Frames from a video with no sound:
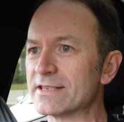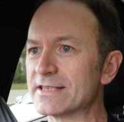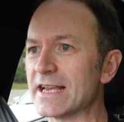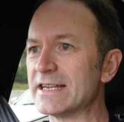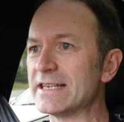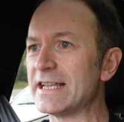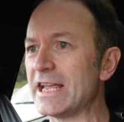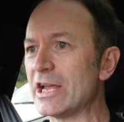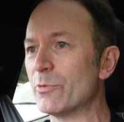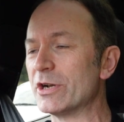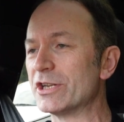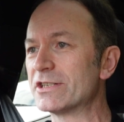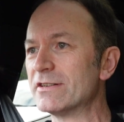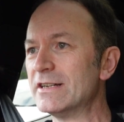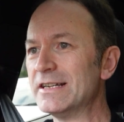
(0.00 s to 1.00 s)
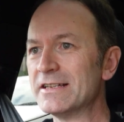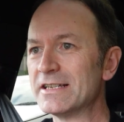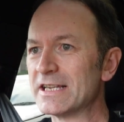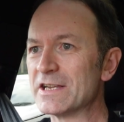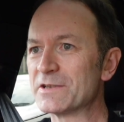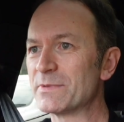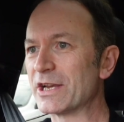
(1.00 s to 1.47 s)
center here, which
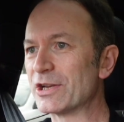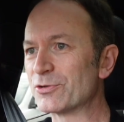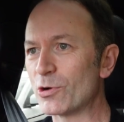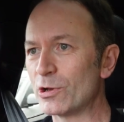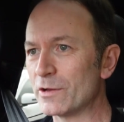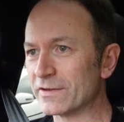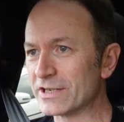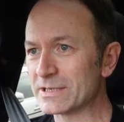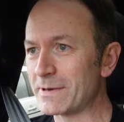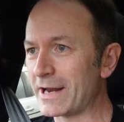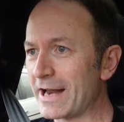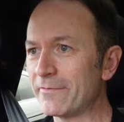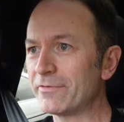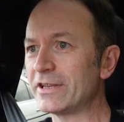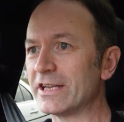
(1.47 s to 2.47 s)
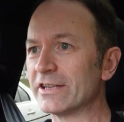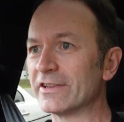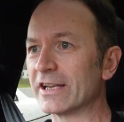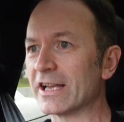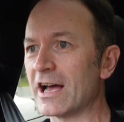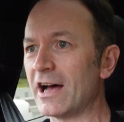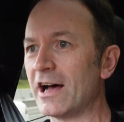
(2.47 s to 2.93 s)
gives me control over just about everything in
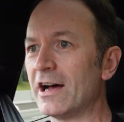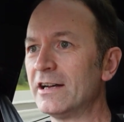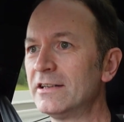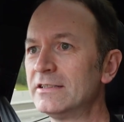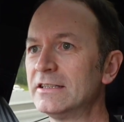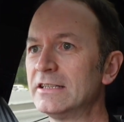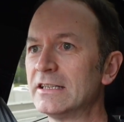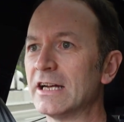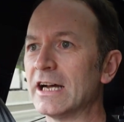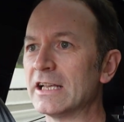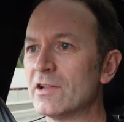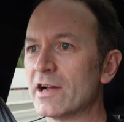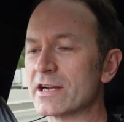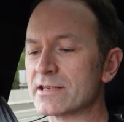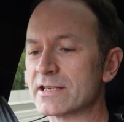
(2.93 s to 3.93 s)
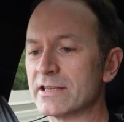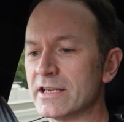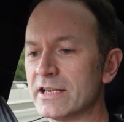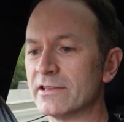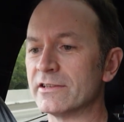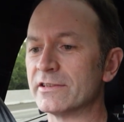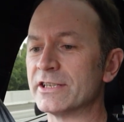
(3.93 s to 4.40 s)
the car. Like I said,
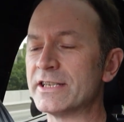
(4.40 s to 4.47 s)
in the